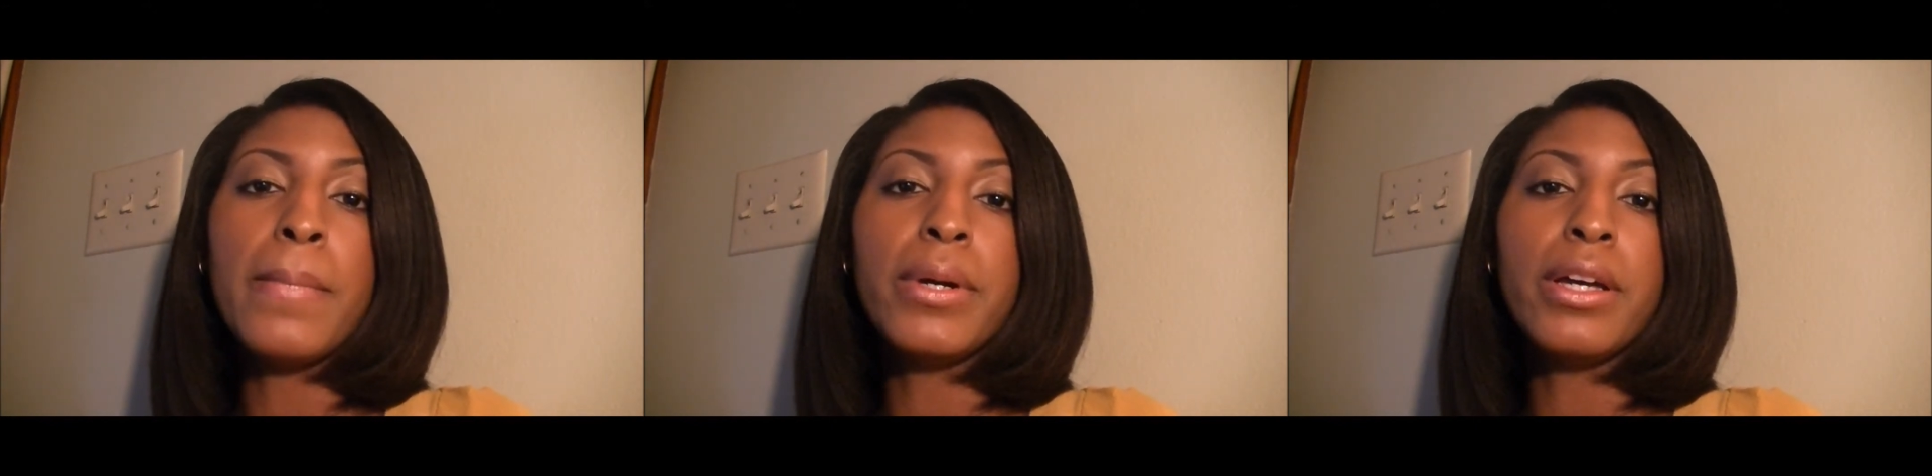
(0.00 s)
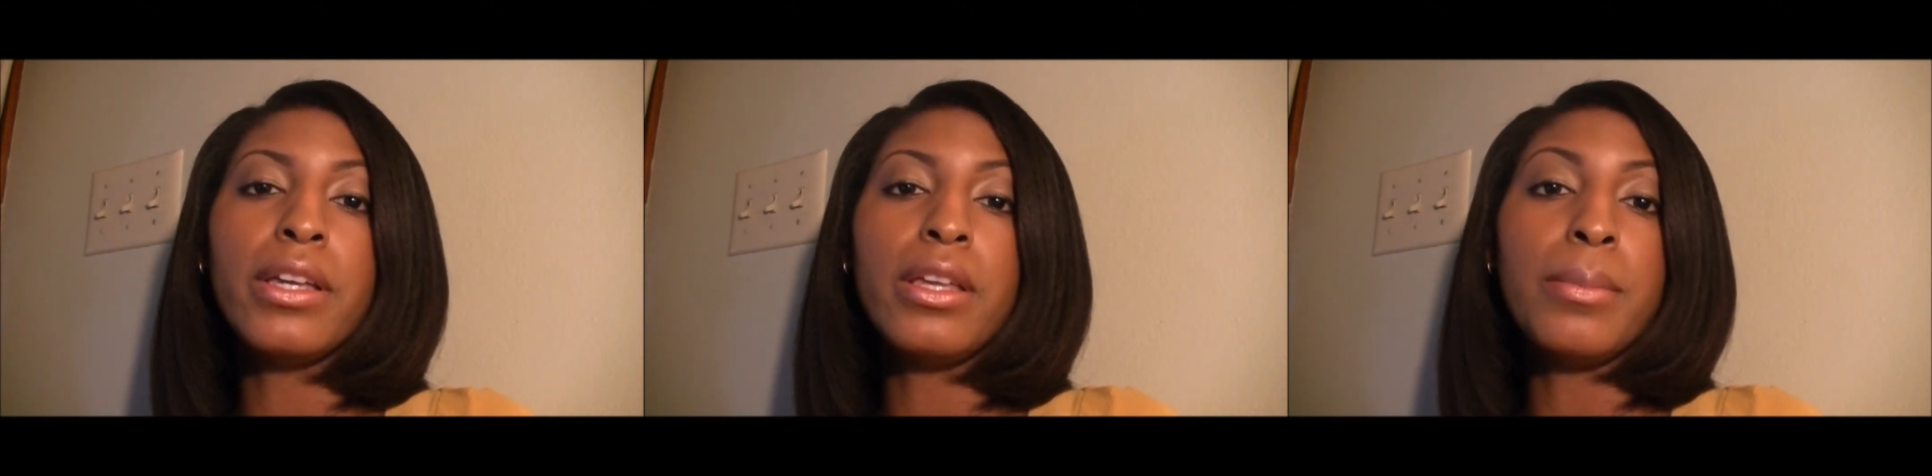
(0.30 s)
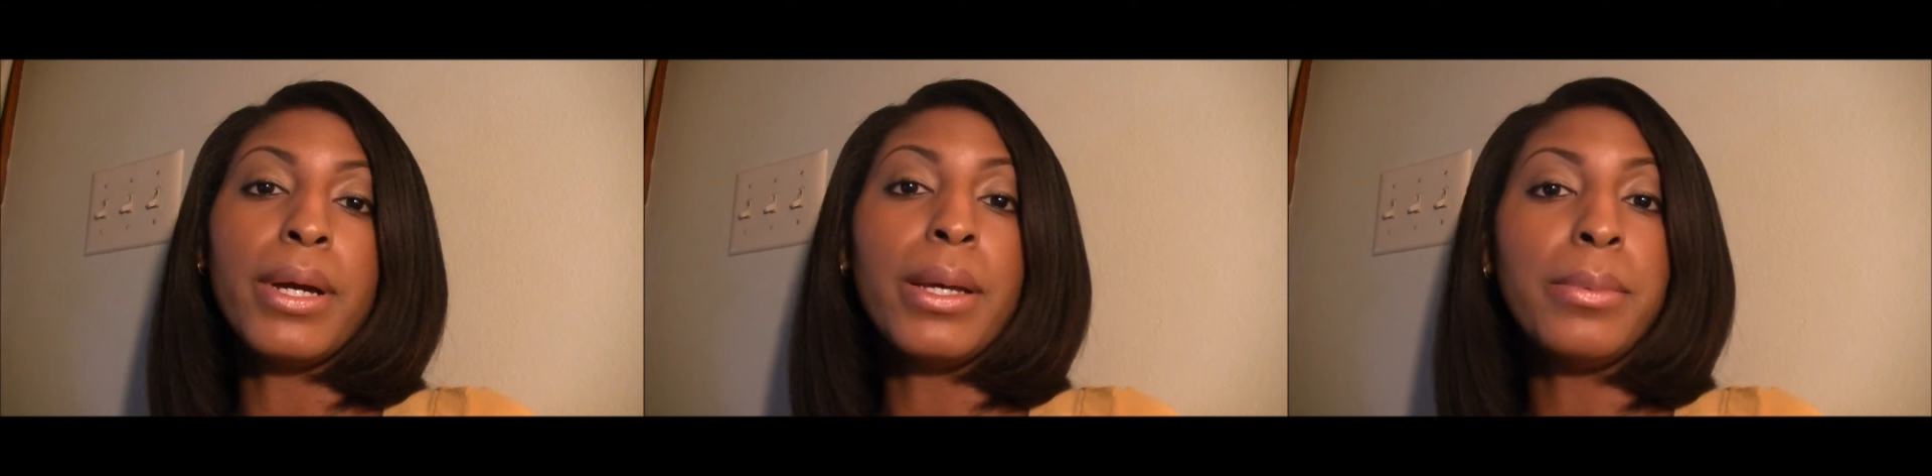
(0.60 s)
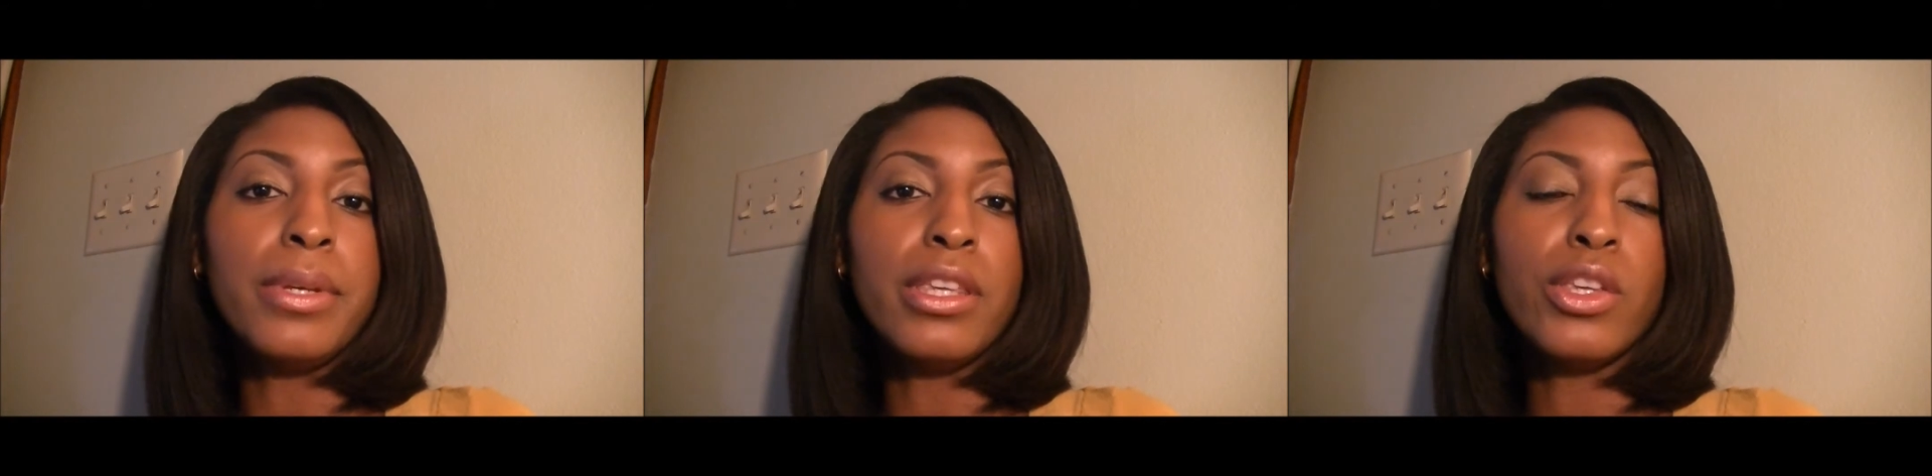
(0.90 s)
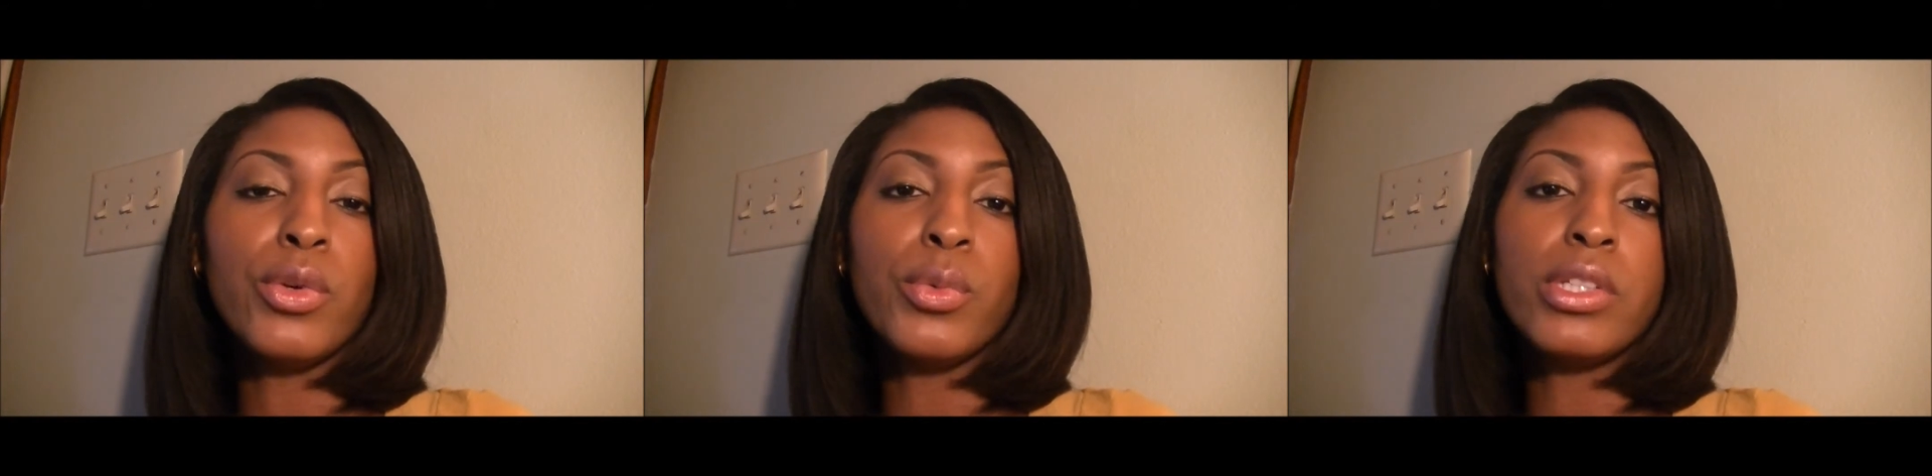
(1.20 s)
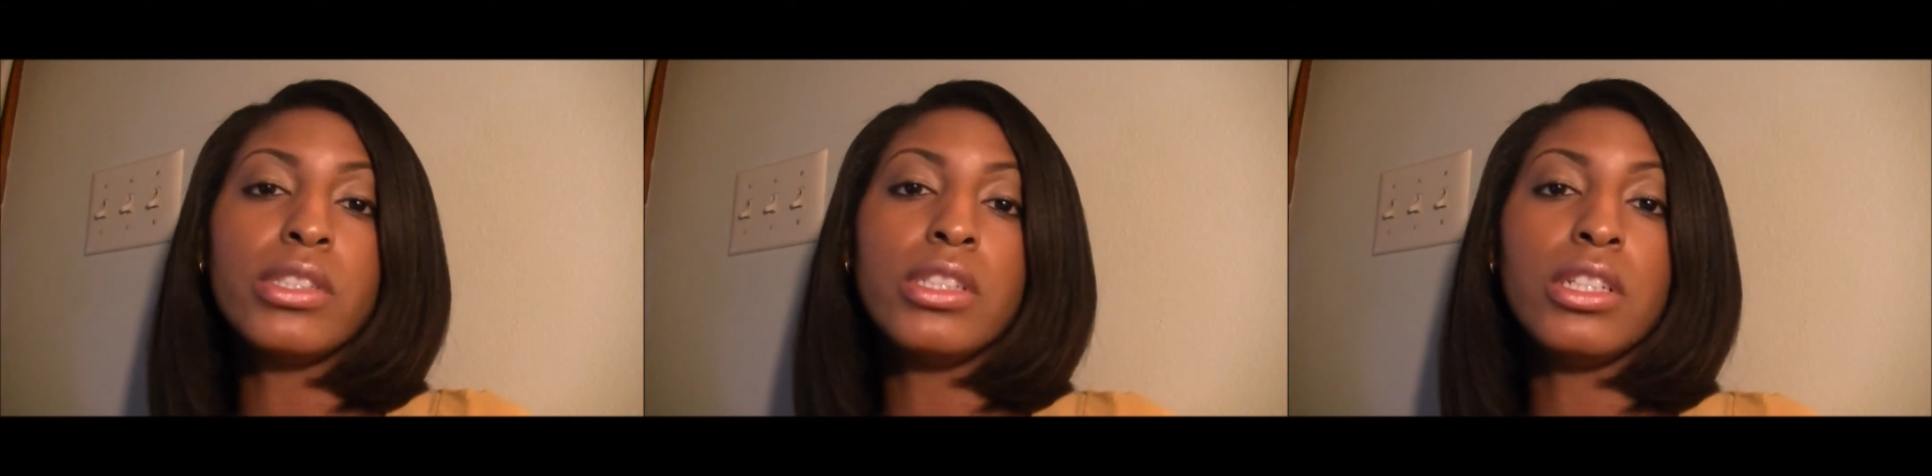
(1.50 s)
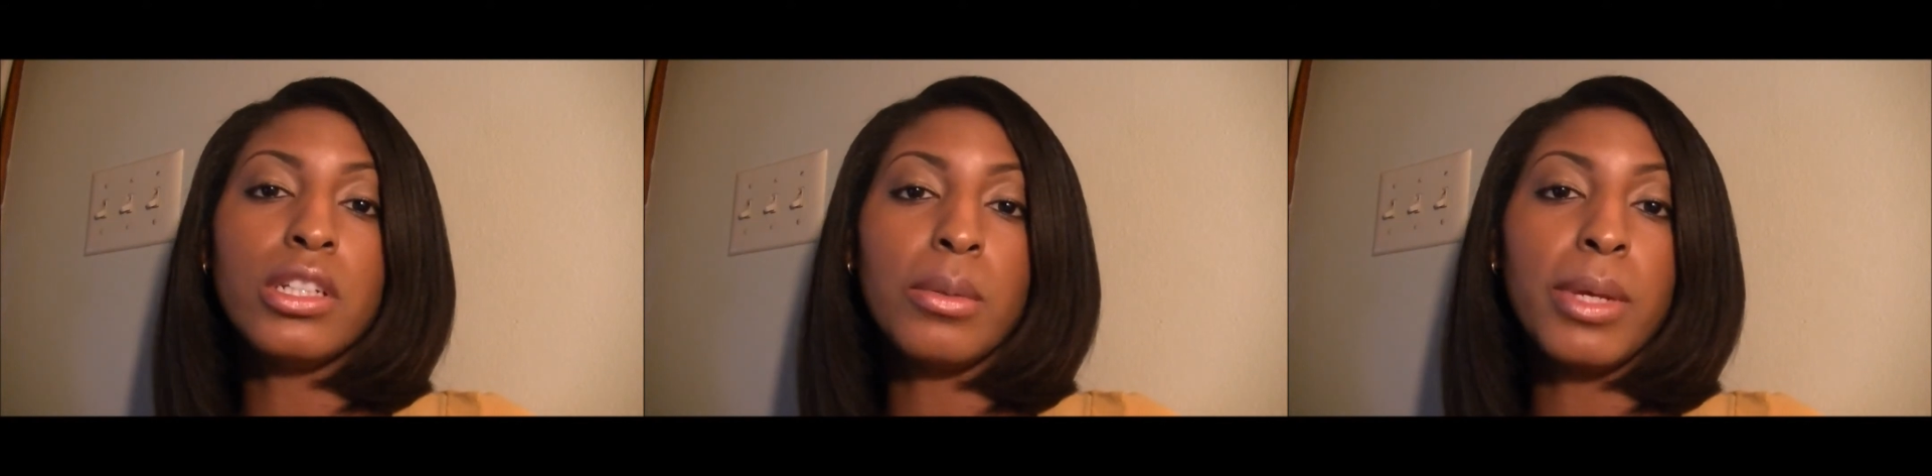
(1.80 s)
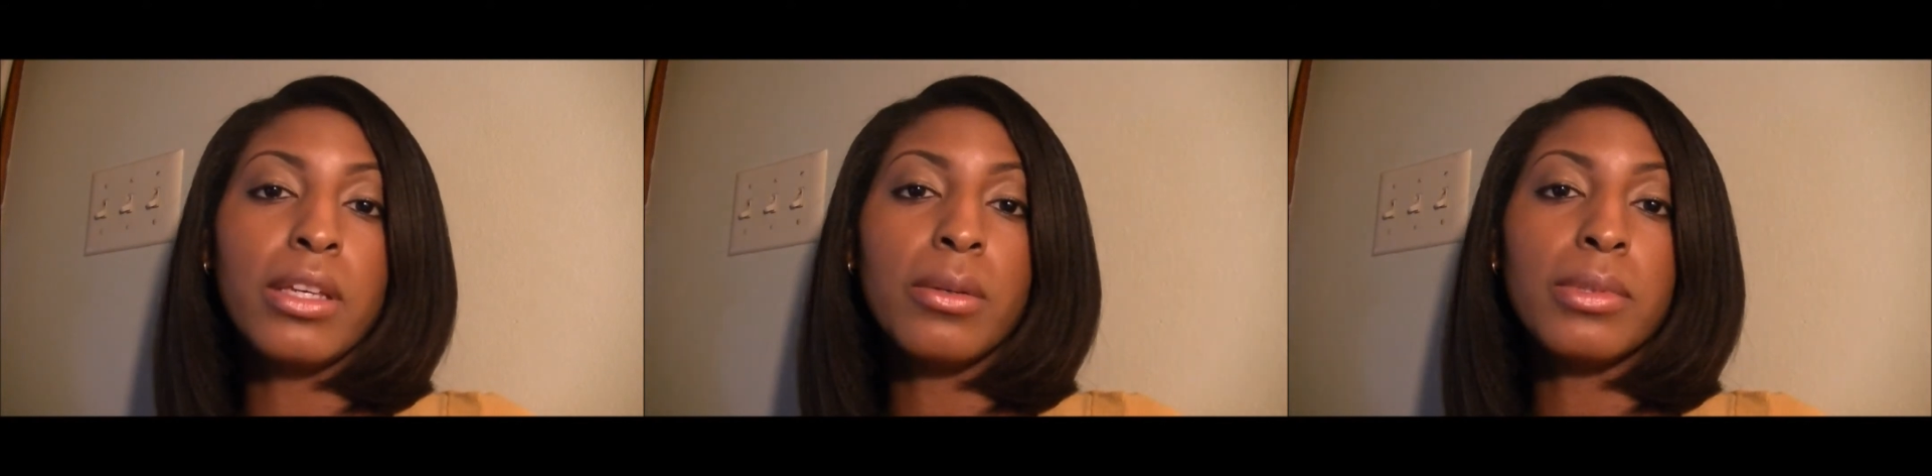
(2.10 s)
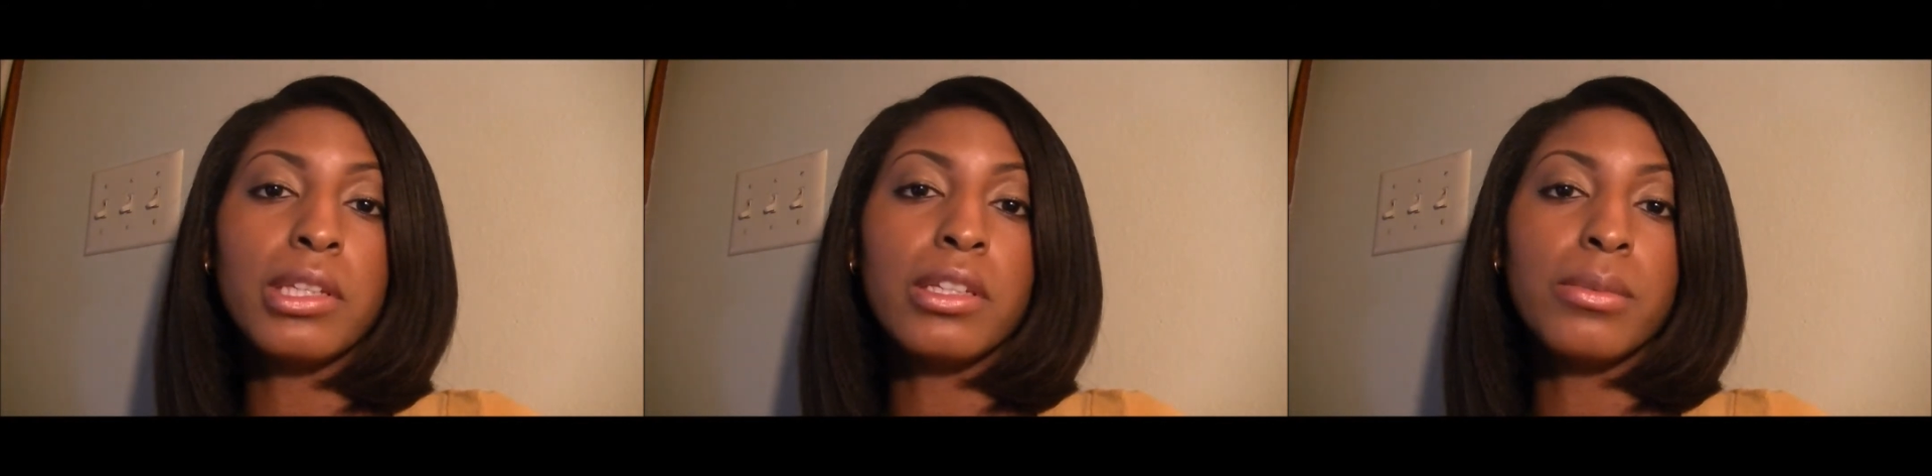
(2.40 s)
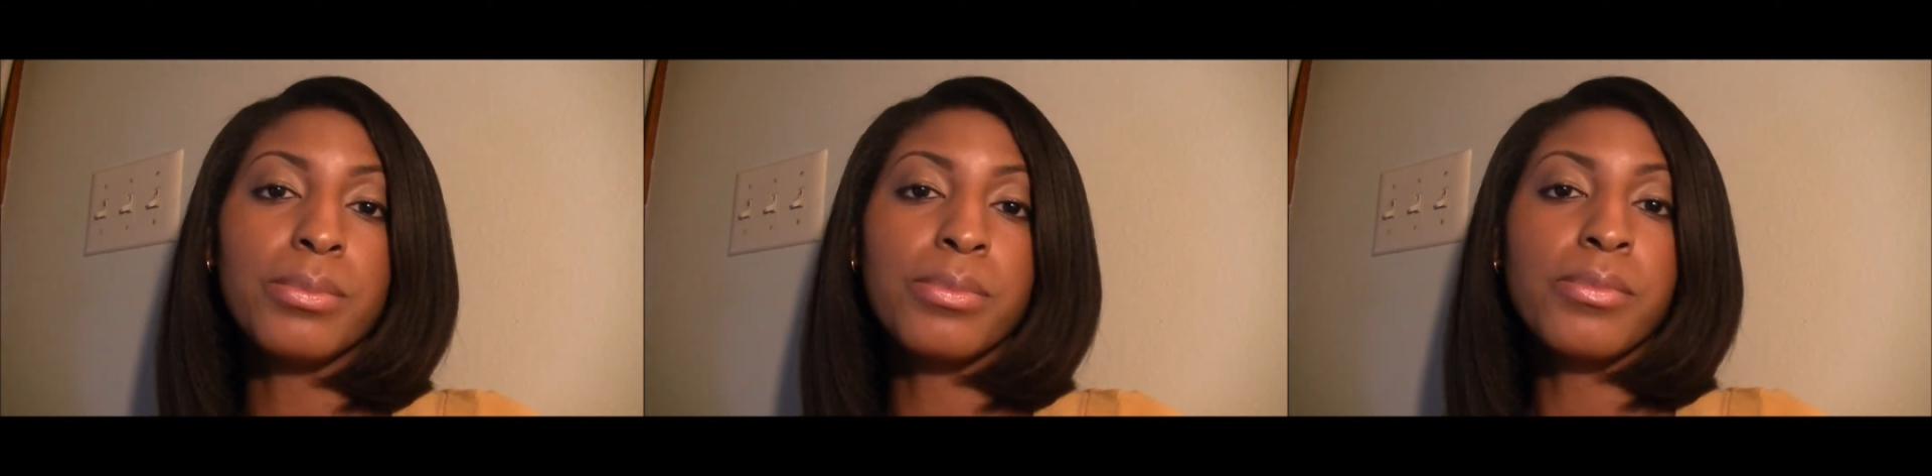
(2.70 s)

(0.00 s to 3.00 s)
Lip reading: but in my opinion, what's needed in a makeup kit: